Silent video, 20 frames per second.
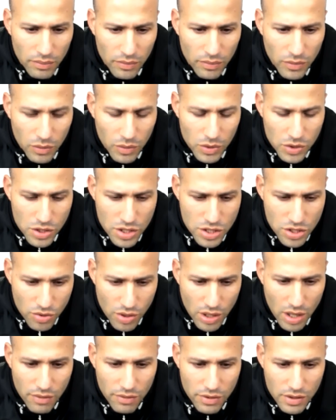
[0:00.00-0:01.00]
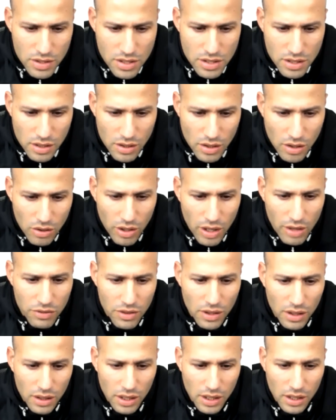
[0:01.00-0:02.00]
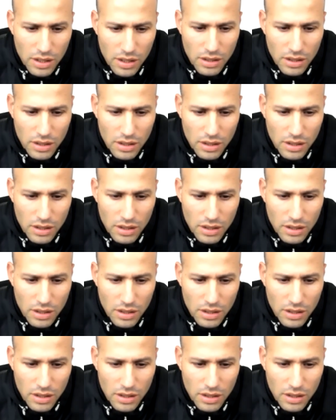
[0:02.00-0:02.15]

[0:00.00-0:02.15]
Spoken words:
Which is Kravist, and I'll have the link